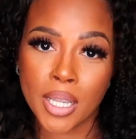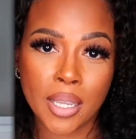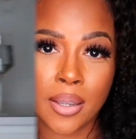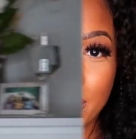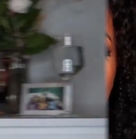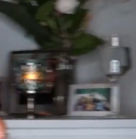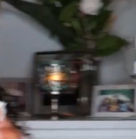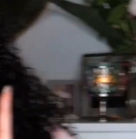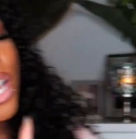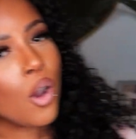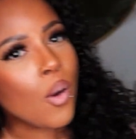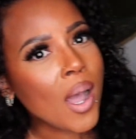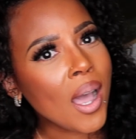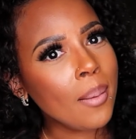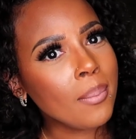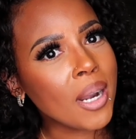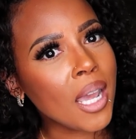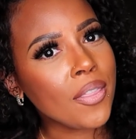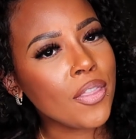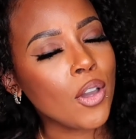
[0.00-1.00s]
Now, I know
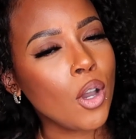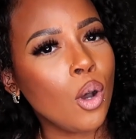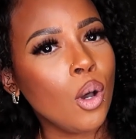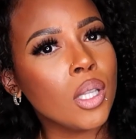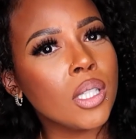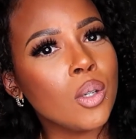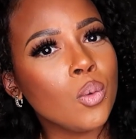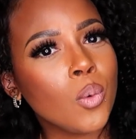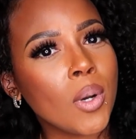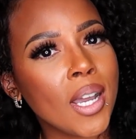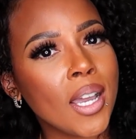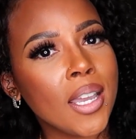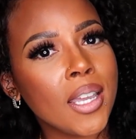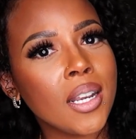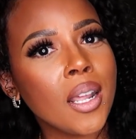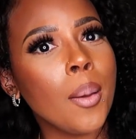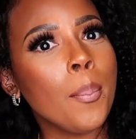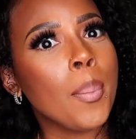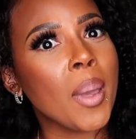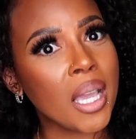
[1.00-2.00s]
I'm not the only
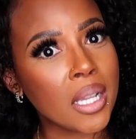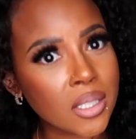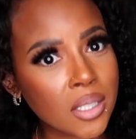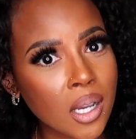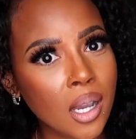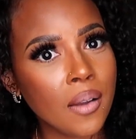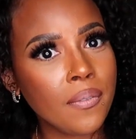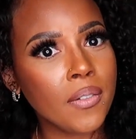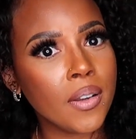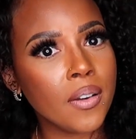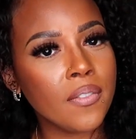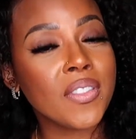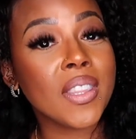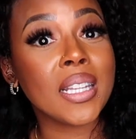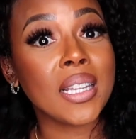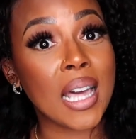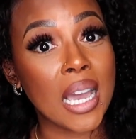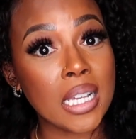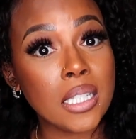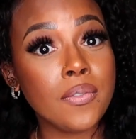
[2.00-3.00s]
one, based off of the
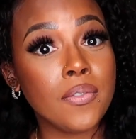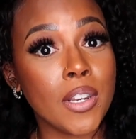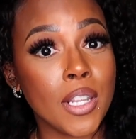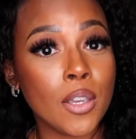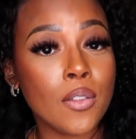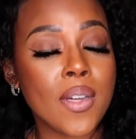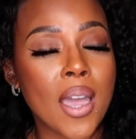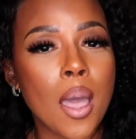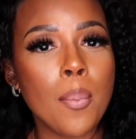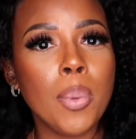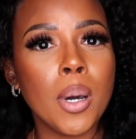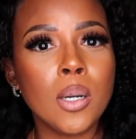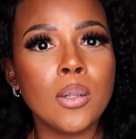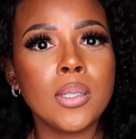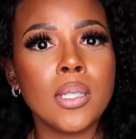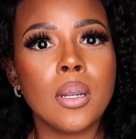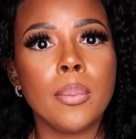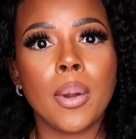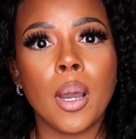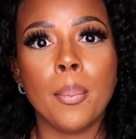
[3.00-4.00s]
last video that I
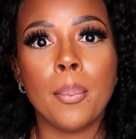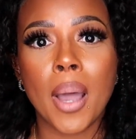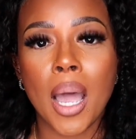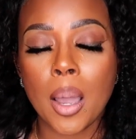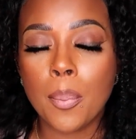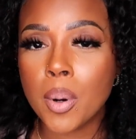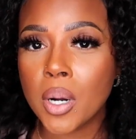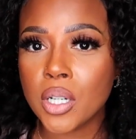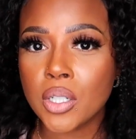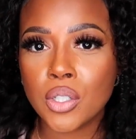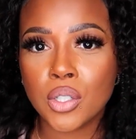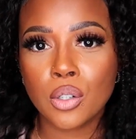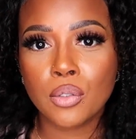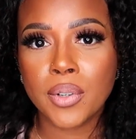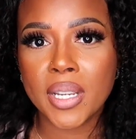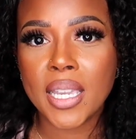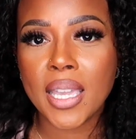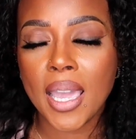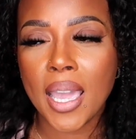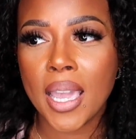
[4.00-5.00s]
posted about my personal
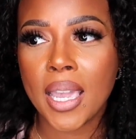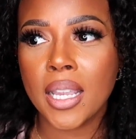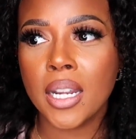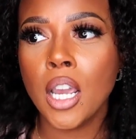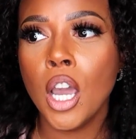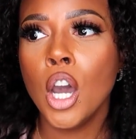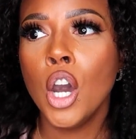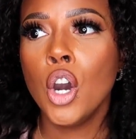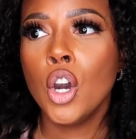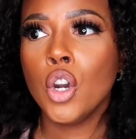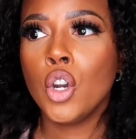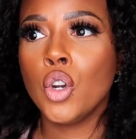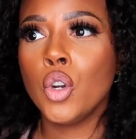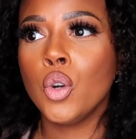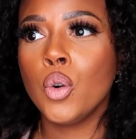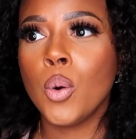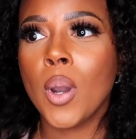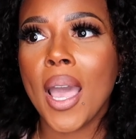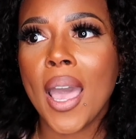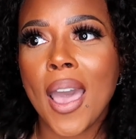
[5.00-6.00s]
regain,
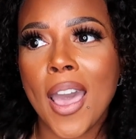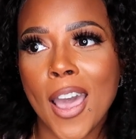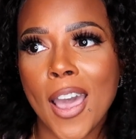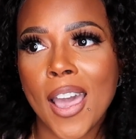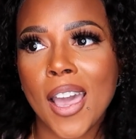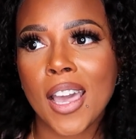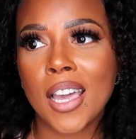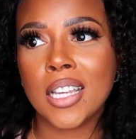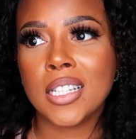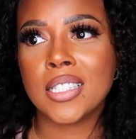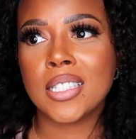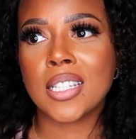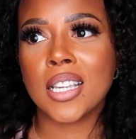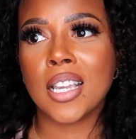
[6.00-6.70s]
who has